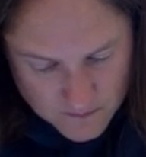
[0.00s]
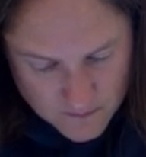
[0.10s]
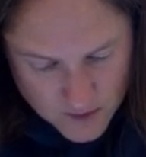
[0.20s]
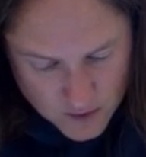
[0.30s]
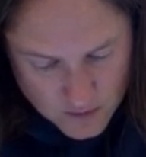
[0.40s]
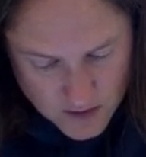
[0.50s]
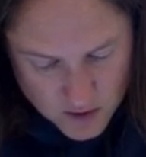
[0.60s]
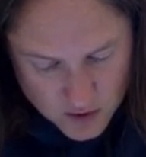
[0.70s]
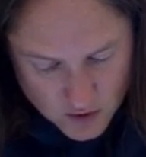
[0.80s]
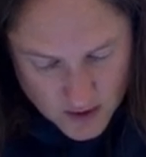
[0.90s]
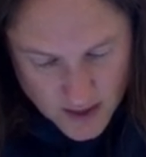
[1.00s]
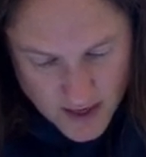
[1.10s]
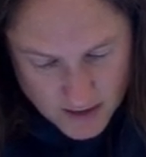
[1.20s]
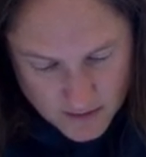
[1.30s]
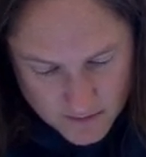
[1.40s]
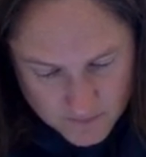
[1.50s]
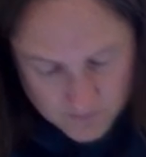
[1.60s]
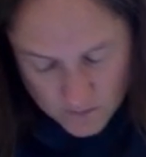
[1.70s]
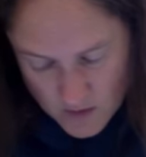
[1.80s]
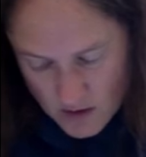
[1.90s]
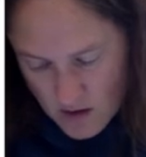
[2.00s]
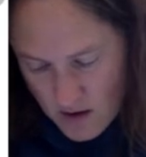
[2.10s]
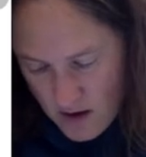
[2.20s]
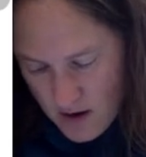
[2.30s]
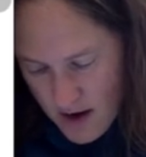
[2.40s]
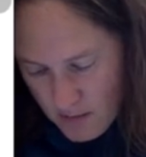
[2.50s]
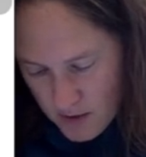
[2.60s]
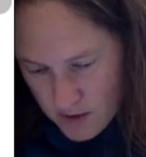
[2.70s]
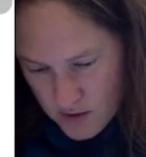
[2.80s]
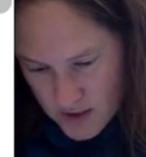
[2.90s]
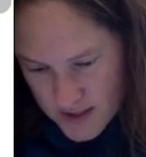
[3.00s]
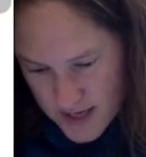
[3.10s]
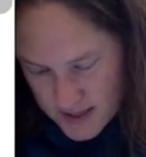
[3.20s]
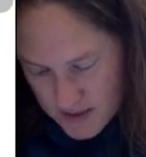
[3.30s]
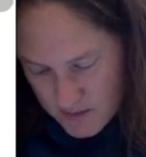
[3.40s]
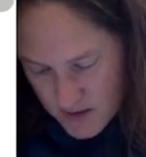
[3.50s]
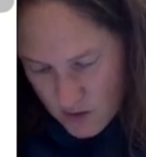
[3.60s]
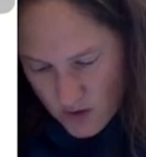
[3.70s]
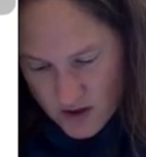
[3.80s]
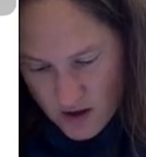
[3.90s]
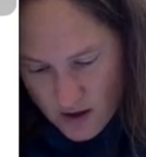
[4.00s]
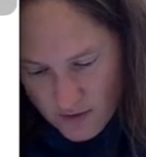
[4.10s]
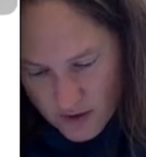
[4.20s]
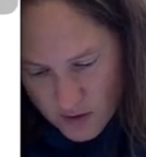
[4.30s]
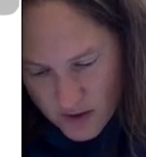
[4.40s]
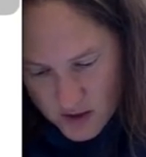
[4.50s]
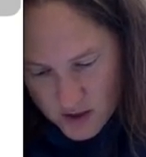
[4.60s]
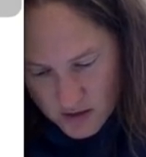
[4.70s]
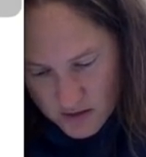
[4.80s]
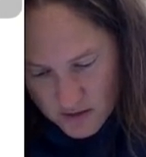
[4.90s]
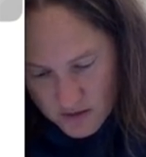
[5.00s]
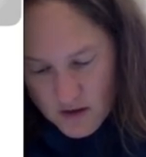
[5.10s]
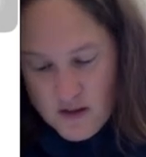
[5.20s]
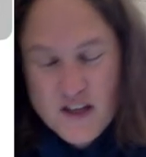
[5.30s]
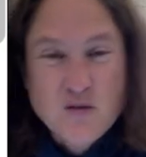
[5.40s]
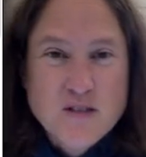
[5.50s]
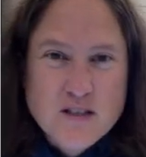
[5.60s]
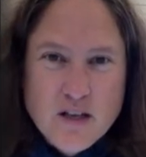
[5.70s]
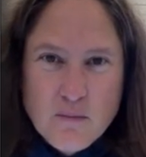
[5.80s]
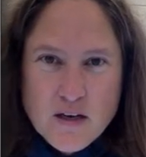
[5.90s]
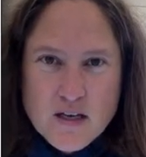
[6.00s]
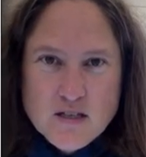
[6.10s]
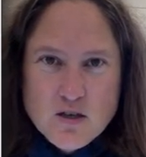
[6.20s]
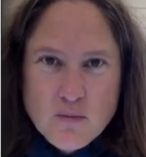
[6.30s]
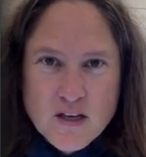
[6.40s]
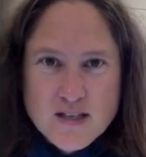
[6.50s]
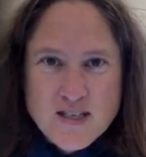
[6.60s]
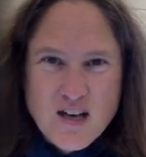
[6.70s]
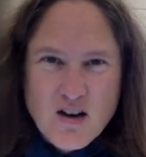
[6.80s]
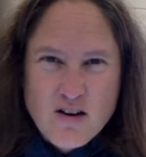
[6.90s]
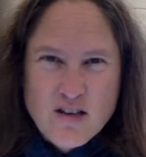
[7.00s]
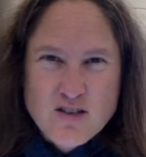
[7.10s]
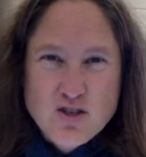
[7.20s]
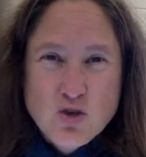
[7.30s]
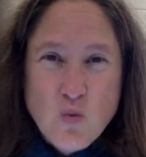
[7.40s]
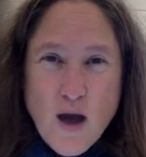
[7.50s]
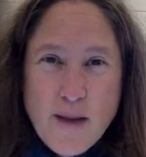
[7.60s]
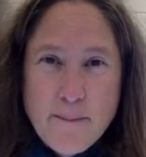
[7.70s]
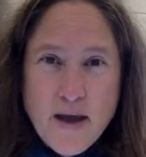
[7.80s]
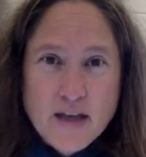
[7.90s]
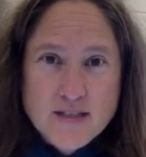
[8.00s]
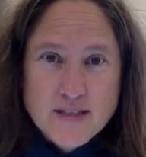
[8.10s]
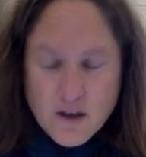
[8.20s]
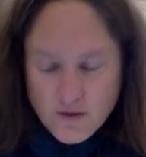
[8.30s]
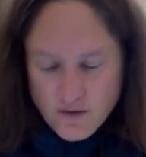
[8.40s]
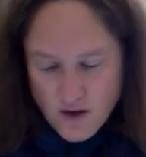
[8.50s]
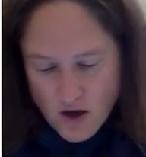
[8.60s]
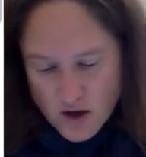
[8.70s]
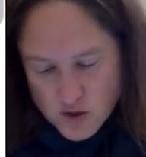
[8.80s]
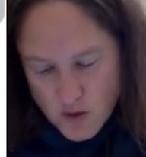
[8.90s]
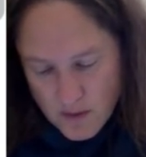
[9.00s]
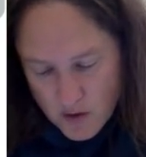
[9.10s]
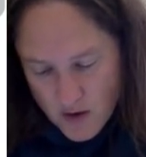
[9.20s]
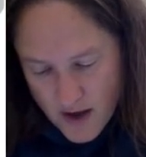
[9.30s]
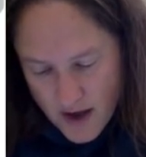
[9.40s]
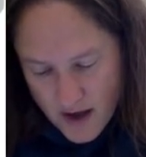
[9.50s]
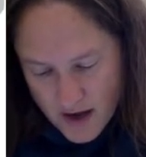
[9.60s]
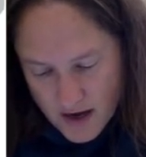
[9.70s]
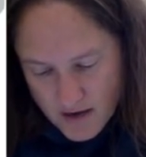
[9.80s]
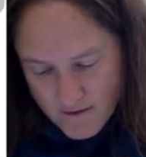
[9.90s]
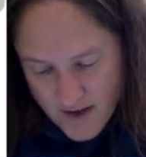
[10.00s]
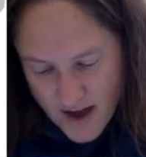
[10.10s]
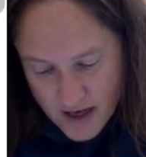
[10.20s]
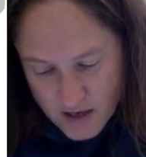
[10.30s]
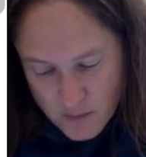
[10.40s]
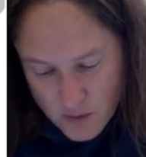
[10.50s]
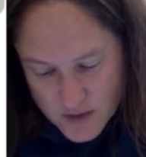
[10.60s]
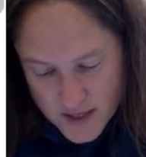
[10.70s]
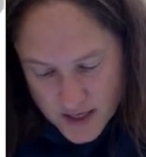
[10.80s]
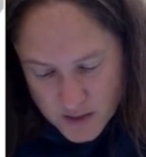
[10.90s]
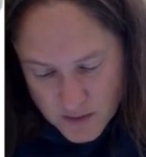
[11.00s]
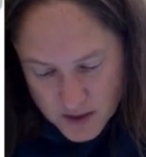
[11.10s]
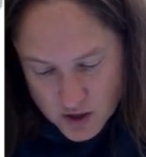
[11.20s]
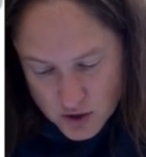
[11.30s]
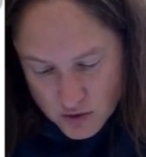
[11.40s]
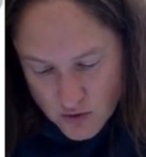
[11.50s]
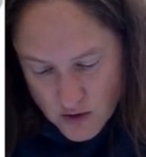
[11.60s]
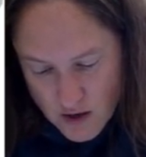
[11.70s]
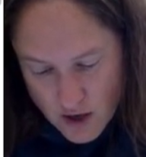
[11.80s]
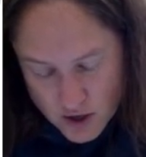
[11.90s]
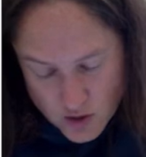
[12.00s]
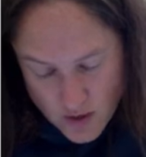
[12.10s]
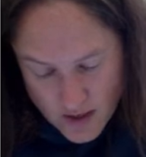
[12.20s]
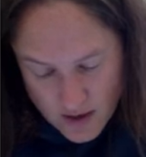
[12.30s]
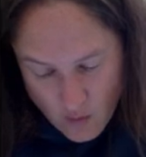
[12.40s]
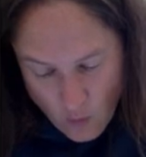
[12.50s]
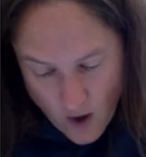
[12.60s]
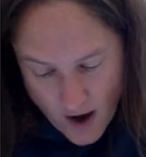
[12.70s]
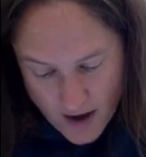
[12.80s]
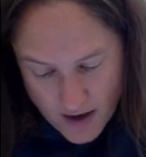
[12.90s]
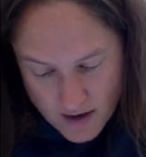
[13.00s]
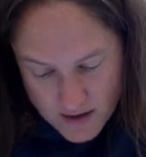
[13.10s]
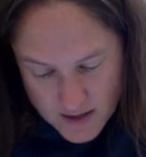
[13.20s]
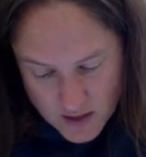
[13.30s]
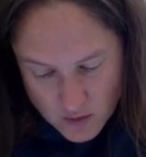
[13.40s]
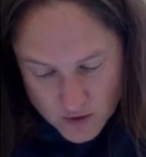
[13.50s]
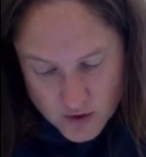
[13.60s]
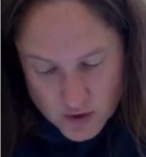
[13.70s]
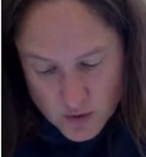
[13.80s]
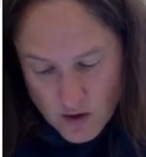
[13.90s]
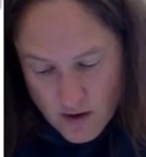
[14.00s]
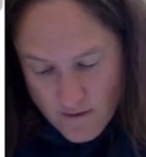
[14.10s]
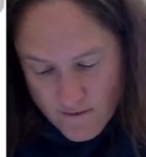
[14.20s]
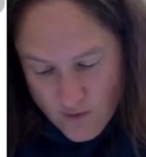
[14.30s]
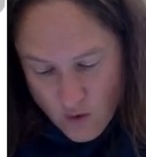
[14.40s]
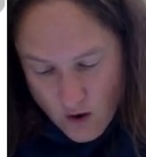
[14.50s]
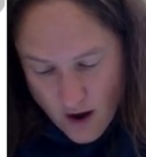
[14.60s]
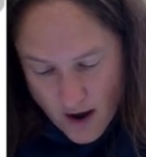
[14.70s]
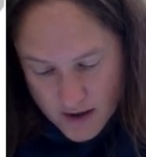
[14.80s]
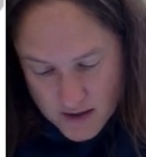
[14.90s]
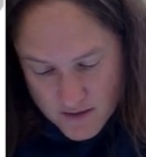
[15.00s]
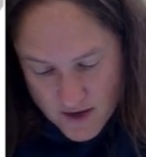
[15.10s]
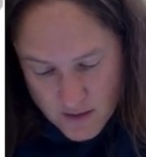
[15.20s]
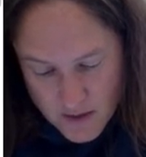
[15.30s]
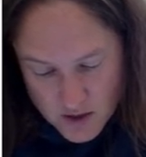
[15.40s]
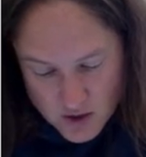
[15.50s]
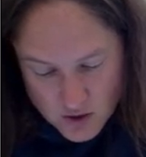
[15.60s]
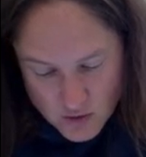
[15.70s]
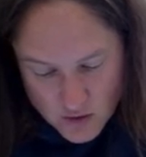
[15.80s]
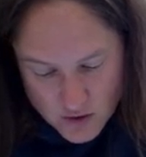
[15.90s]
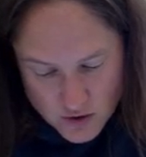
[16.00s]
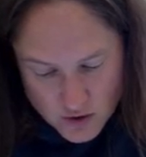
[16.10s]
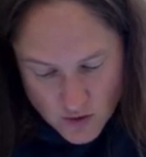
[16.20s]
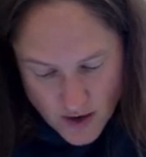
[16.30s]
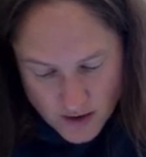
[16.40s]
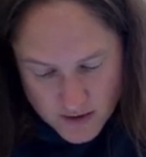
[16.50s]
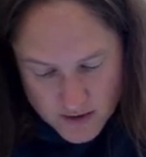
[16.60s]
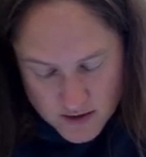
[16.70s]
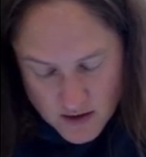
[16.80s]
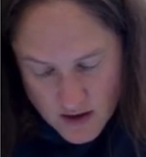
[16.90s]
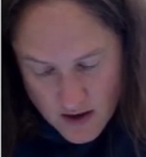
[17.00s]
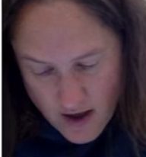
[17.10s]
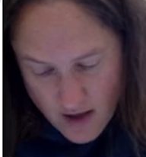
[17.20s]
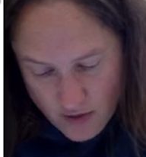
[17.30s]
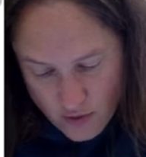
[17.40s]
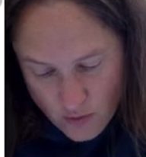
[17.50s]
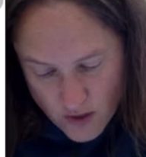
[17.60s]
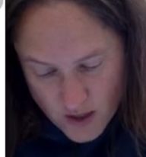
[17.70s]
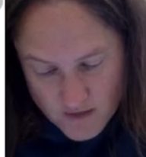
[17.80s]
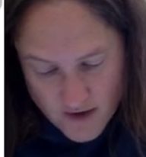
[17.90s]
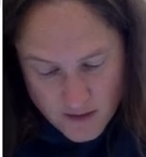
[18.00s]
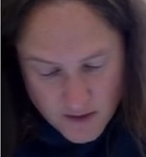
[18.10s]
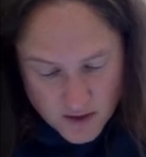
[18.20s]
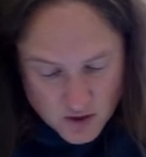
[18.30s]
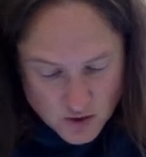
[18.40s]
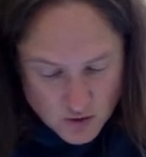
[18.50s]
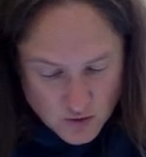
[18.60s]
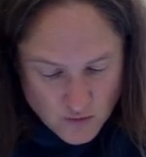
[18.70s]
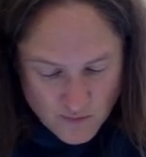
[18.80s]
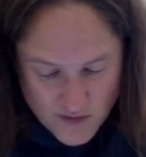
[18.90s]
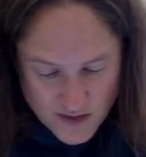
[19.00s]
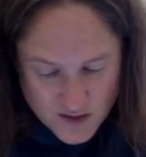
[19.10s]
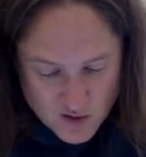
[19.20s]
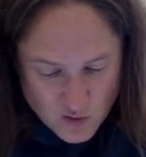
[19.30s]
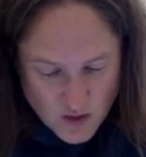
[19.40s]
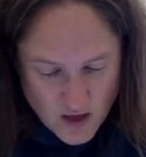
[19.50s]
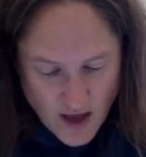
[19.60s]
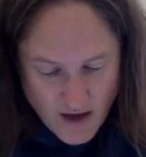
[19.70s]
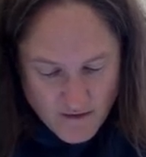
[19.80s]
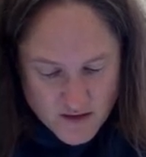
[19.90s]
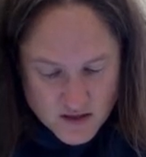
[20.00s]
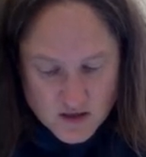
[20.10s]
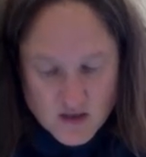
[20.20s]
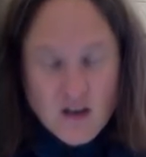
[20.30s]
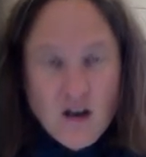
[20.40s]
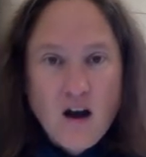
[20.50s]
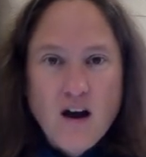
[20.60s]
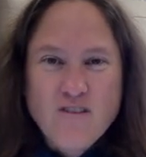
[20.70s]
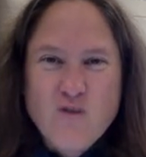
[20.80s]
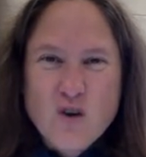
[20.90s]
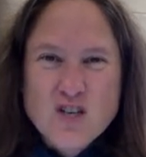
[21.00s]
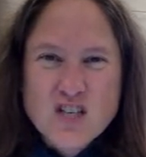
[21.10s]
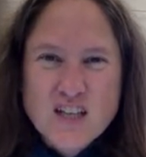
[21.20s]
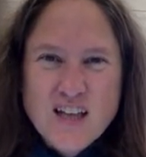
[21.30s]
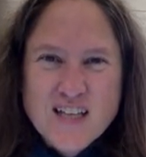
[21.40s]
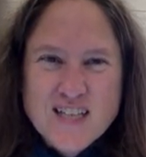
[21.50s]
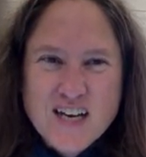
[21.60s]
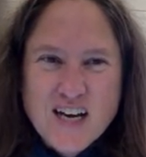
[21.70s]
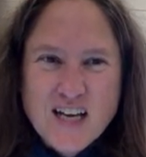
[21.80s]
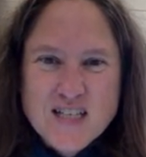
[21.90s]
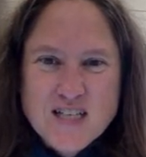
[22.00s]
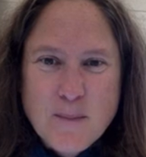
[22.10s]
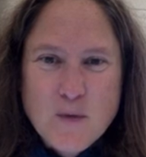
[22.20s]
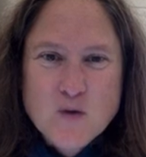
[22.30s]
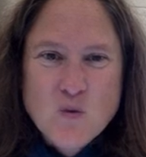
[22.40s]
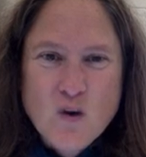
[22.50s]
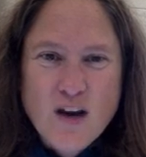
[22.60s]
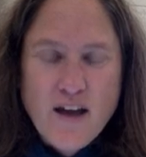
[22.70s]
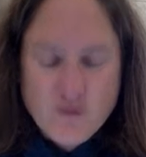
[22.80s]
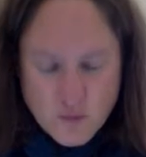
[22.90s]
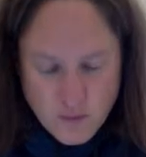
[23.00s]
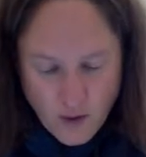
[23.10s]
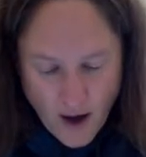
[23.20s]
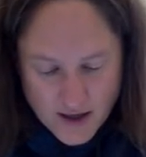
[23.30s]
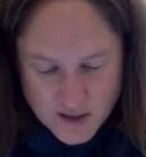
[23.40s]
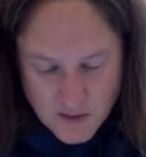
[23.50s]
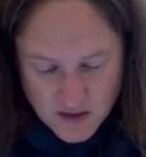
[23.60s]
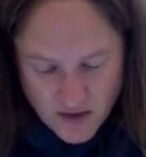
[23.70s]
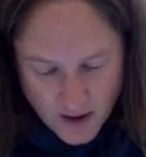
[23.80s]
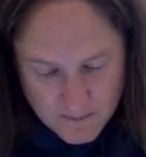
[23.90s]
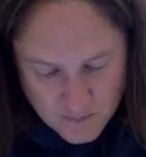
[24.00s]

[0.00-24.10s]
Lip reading: There's my straight line. Now I'm going to do the exact same thing with the other equation. This one's a little bit easier because it already is 2y by itself. So I'm going to go ahead and divide both sides by 2. So I get y is equal to 4x divided by 2 is 2x, and 3 divided by 2 is 3/2. Unfortunately, that's not a nice number, so we're going to have to approximate that.